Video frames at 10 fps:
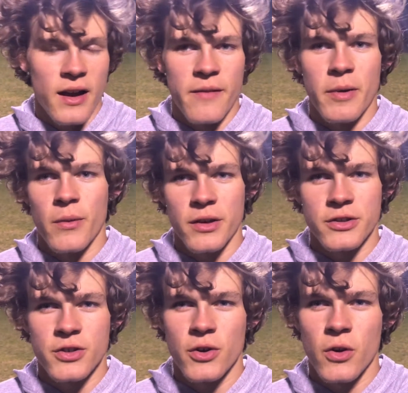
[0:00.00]
and I've been
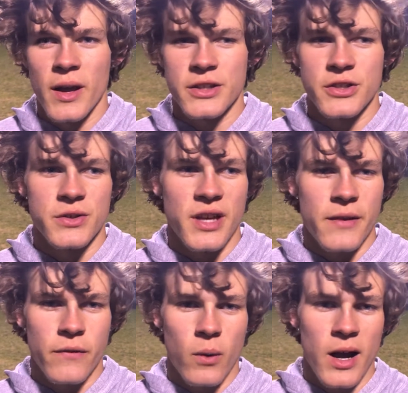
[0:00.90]
around 208,
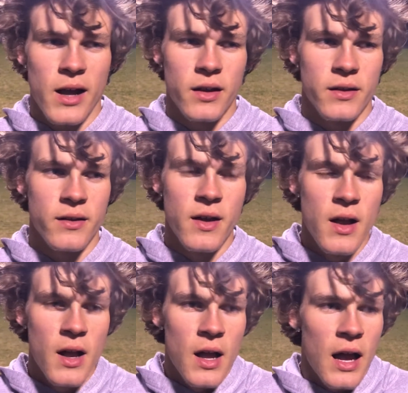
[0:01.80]
210 for a while, and
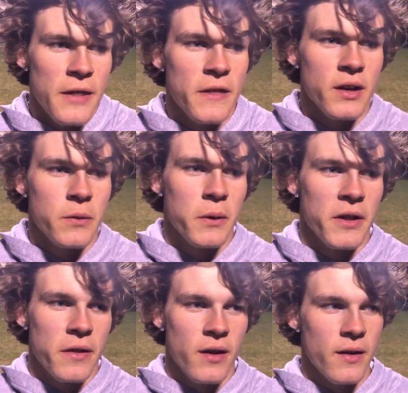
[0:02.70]
I think
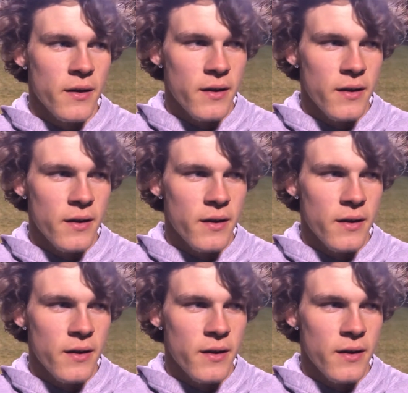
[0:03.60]
with